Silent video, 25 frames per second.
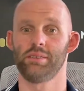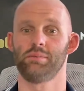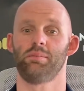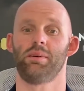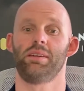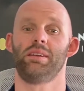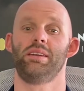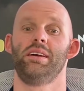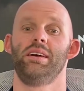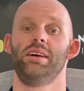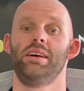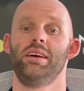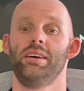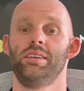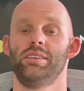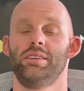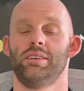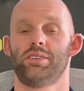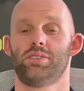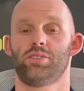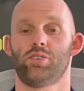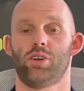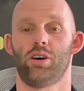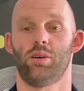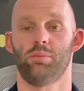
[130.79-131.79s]
I mean,
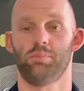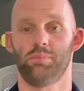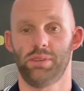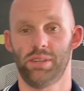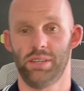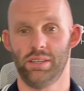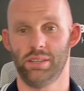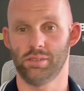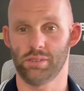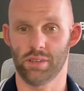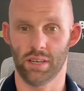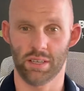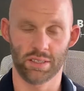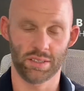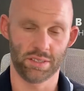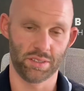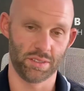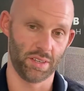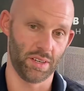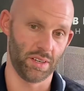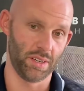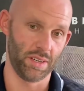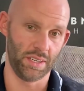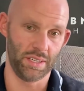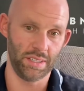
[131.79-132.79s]
there's company
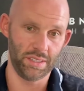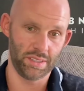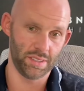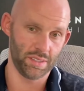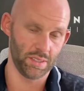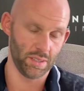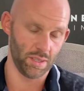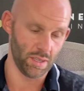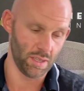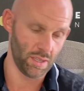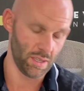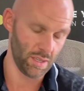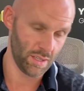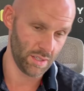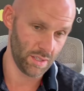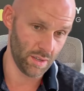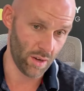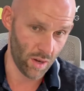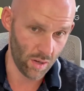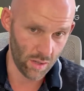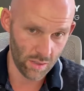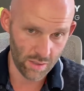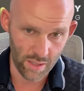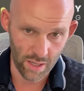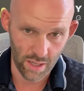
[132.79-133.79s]
registries in
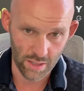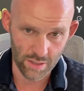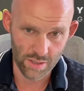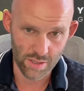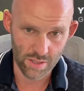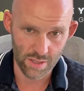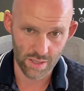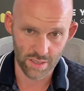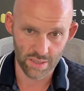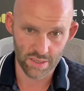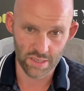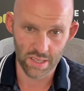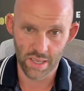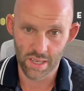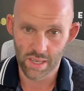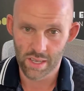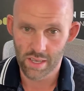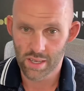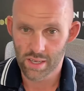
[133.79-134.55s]
all countries.